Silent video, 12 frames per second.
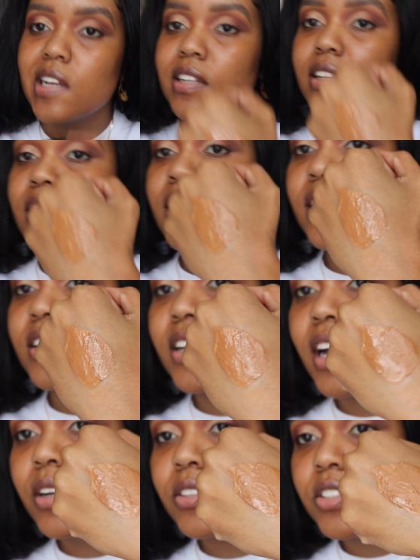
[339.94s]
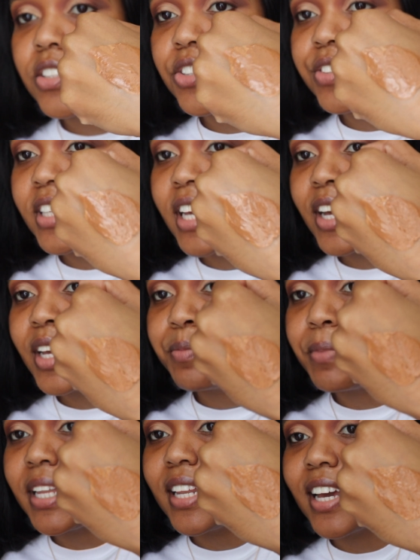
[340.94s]
Look how, you see how it
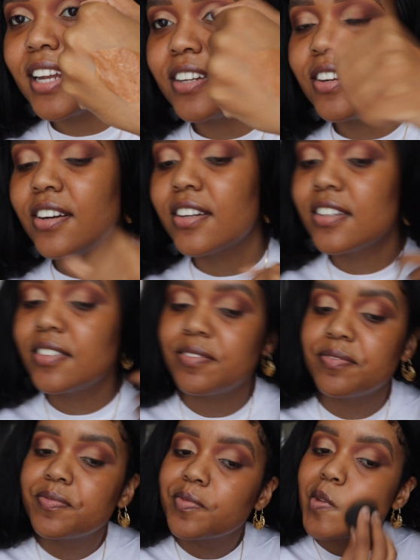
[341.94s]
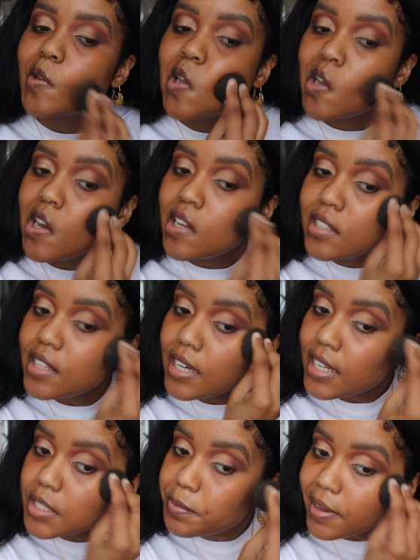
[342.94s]
made it kind of dark?
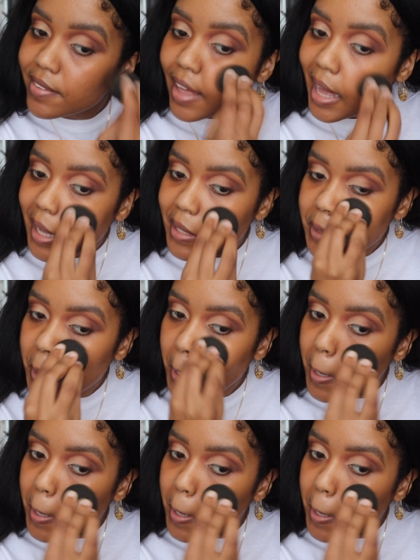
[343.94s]
Didn't expect that.